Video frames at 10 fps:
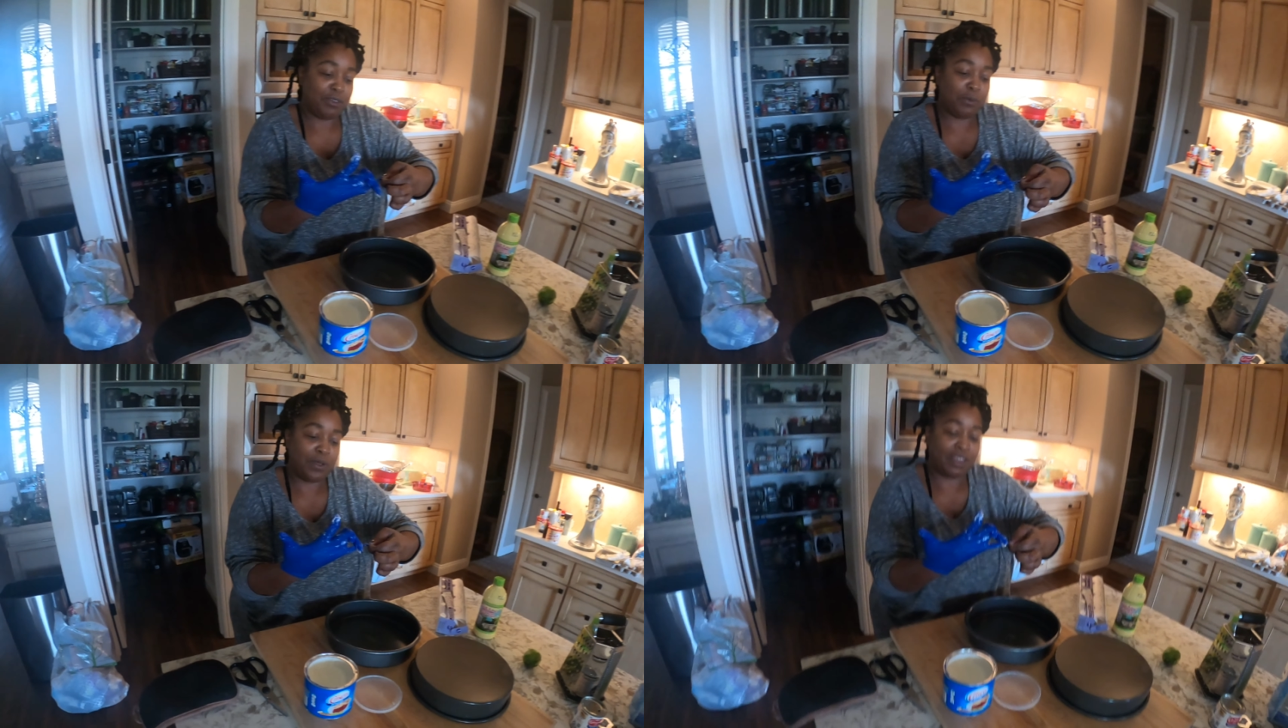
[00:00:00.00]

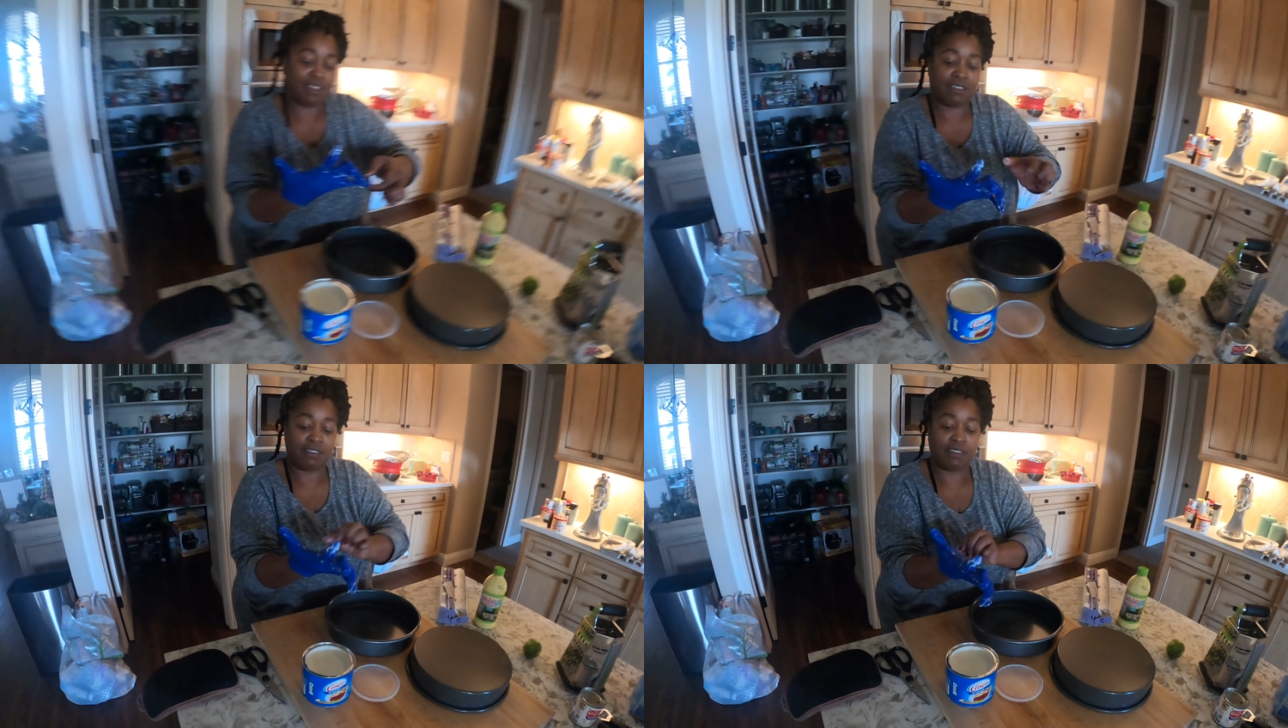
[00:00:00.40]
you
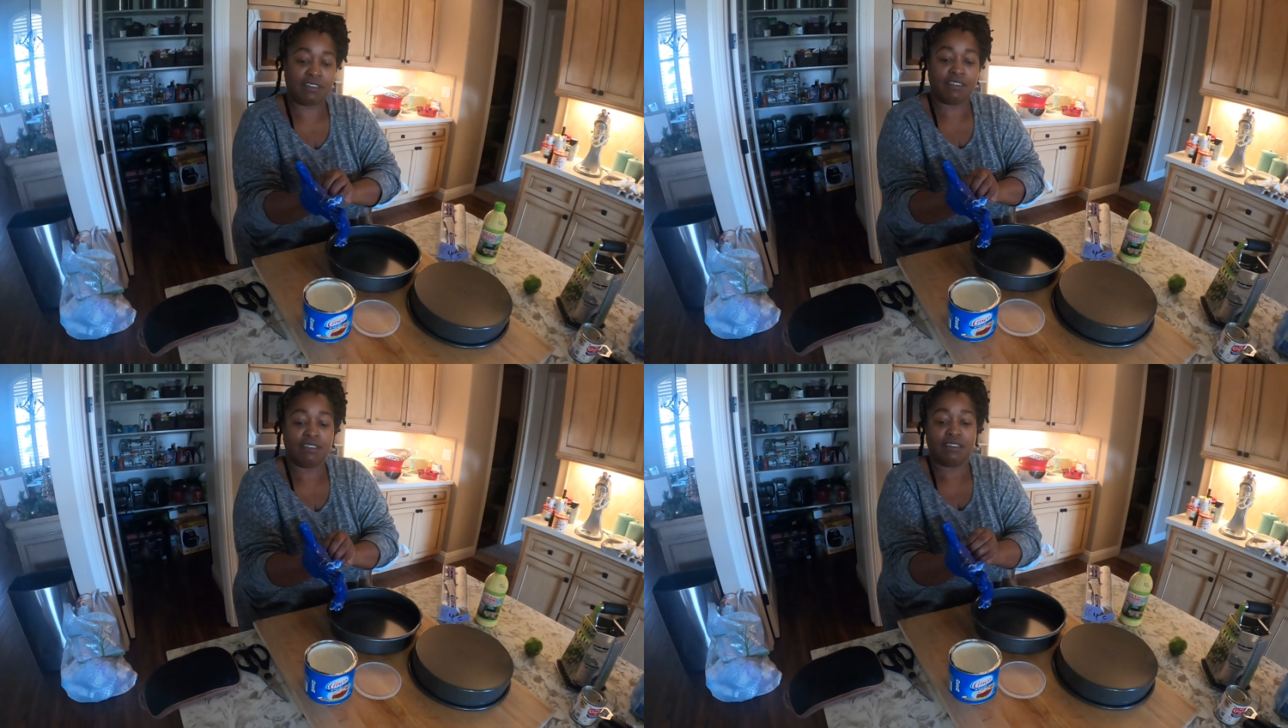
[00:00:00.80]
wanna
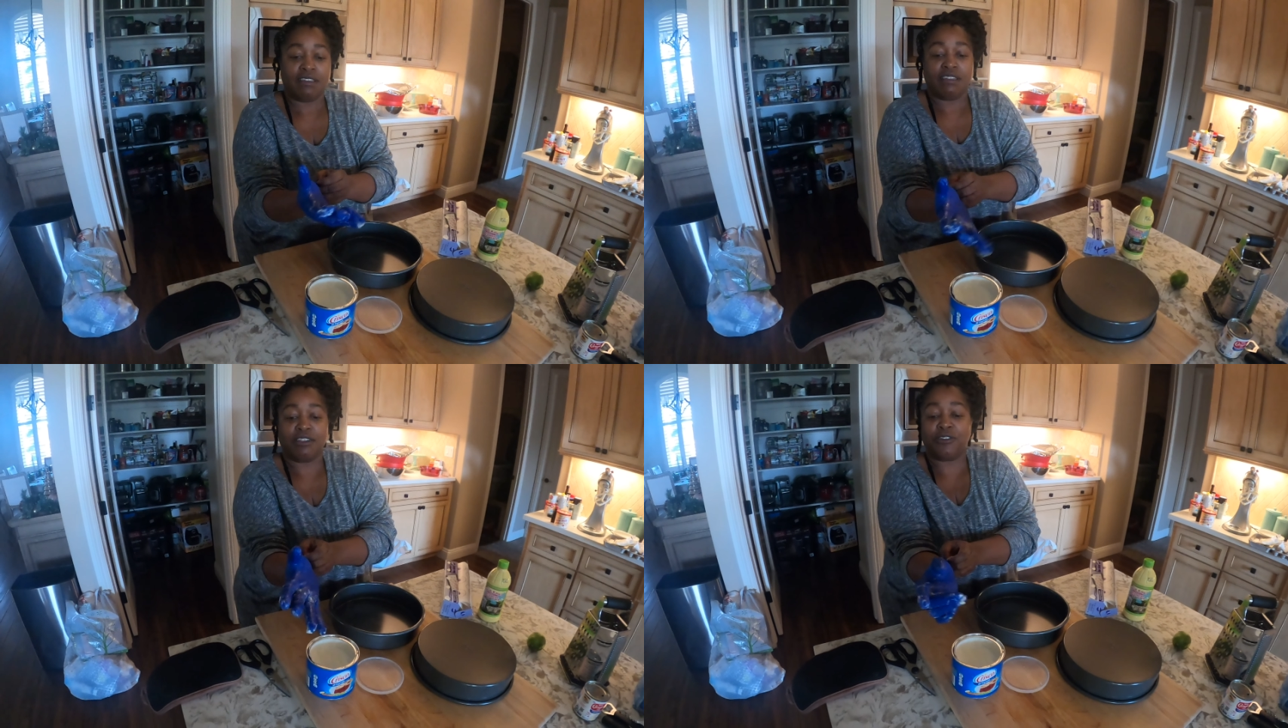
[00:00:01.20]

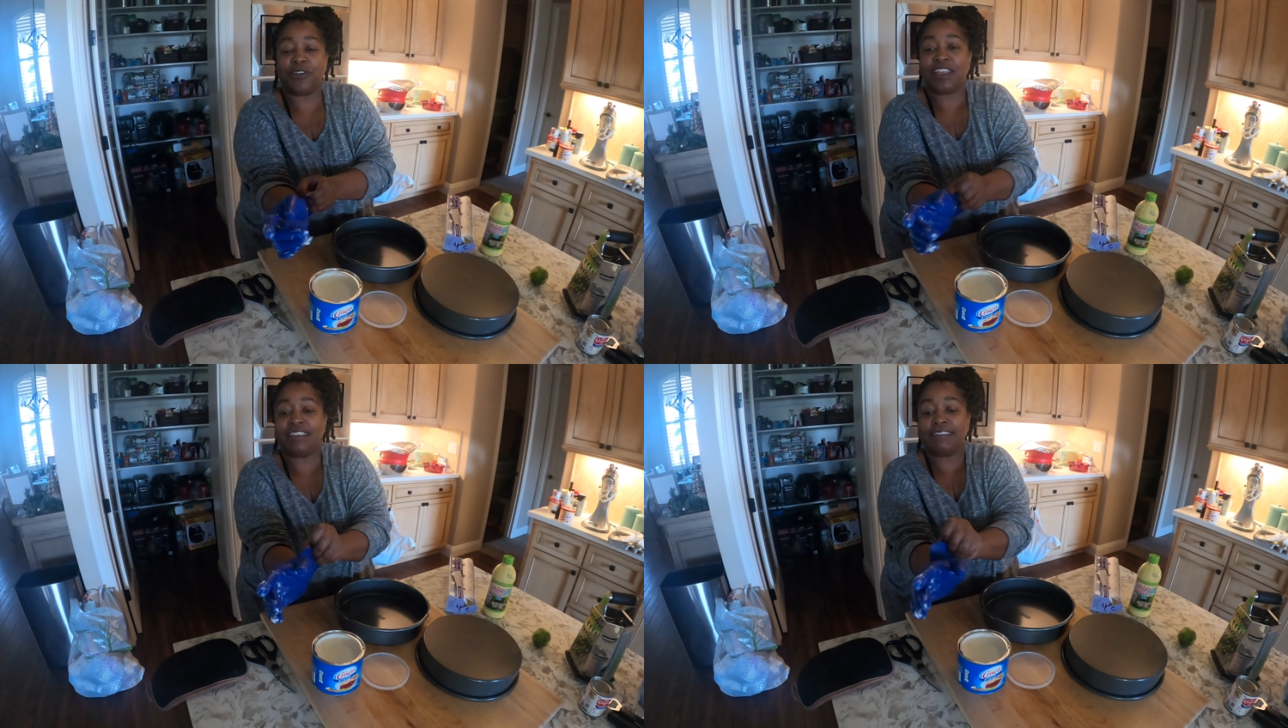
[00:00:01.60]

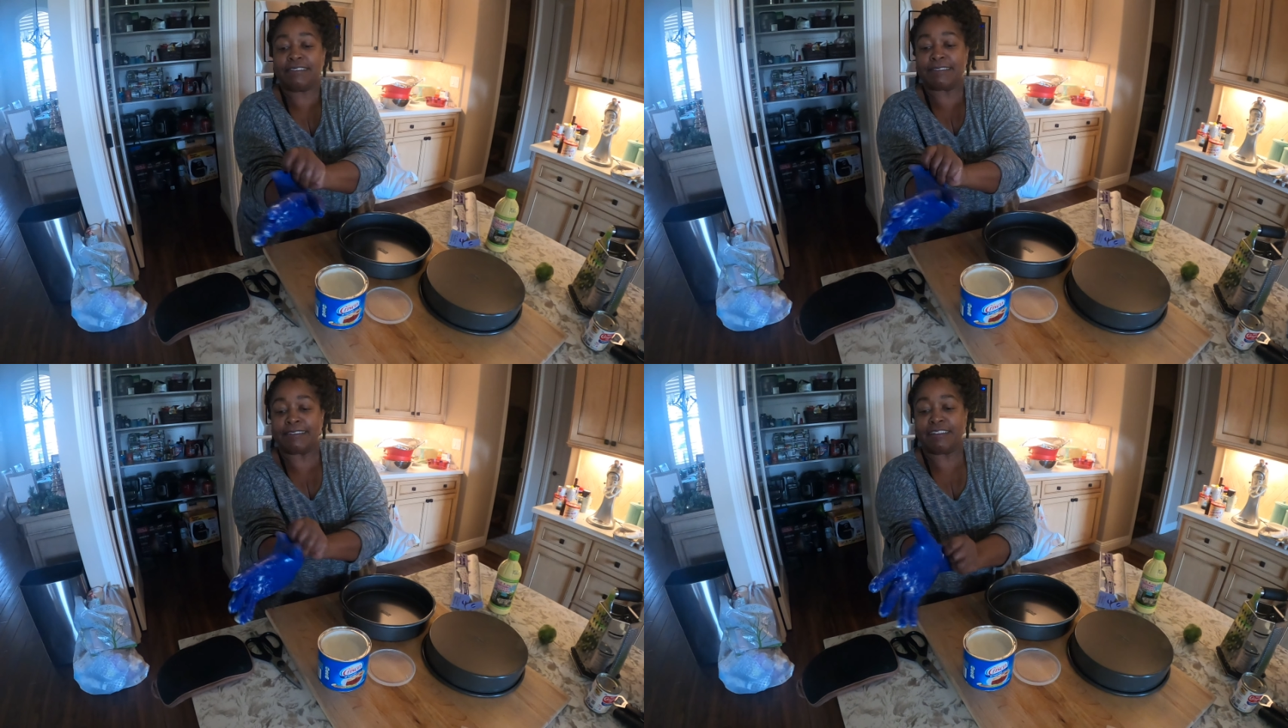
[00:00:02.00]

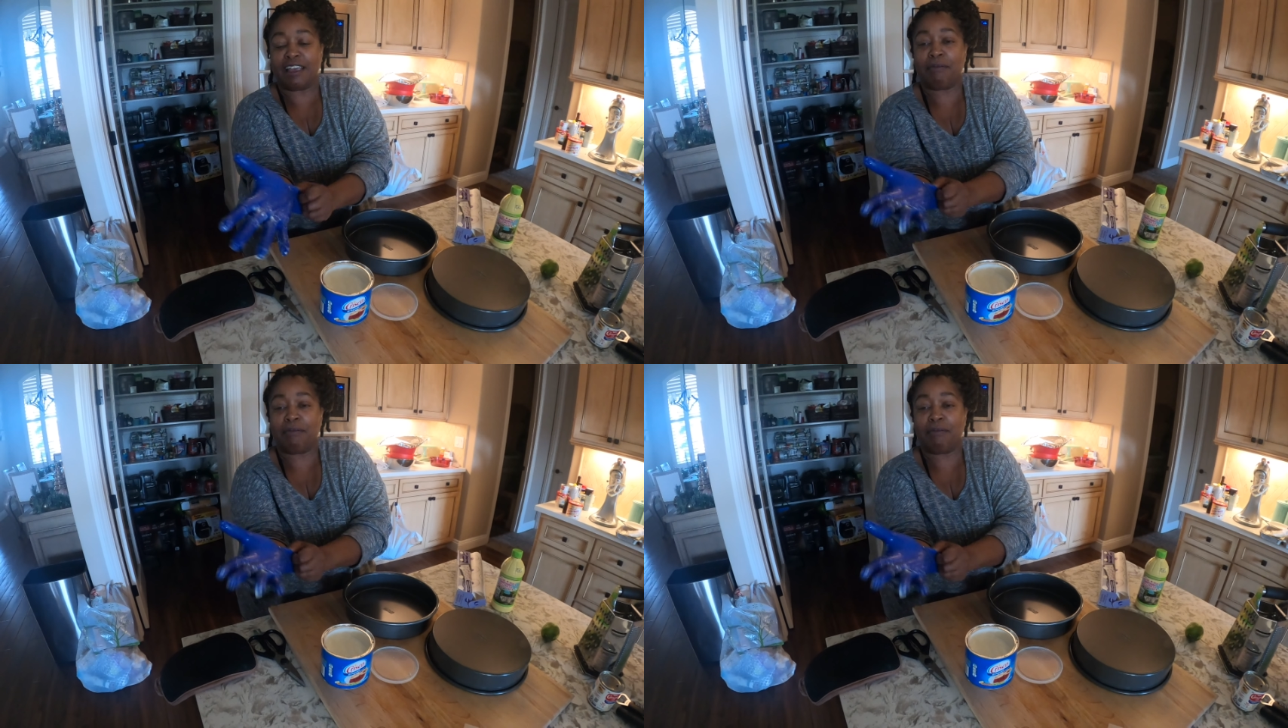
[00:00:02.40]
grease,